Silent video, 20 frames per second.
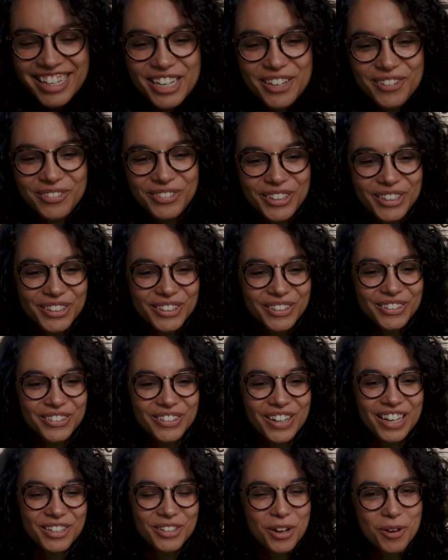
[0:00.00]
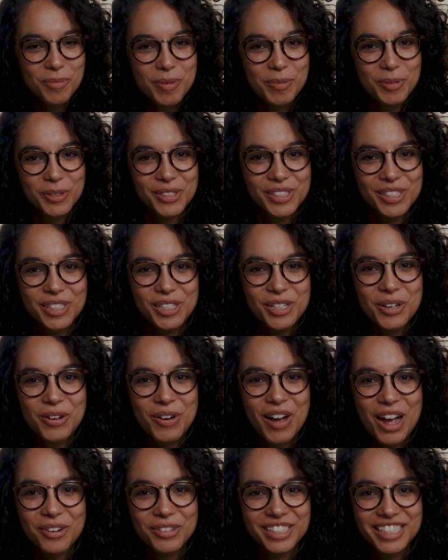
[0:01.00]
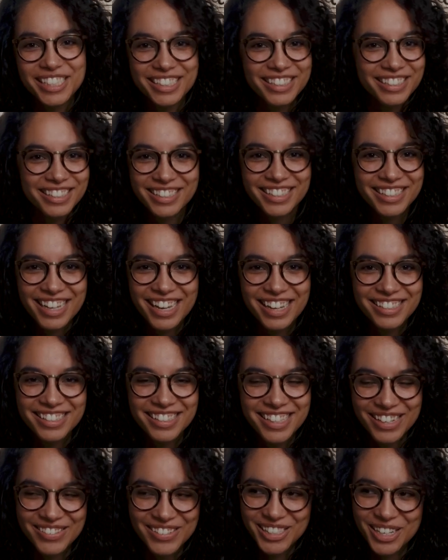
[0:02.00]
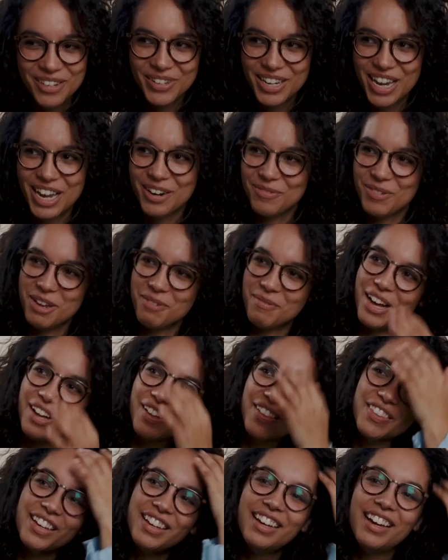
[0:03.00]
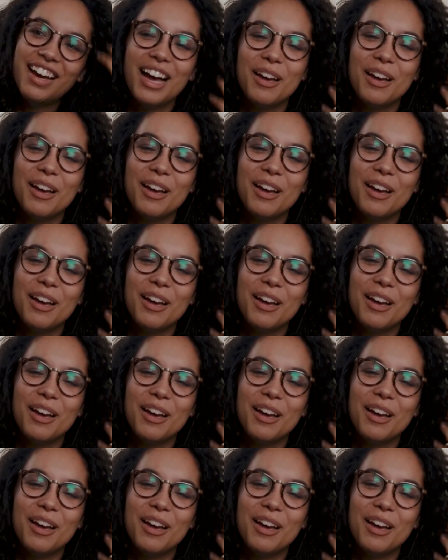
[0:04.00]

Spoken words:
If you know me personally, you know how ridiculous that sounds coming out of my mouth.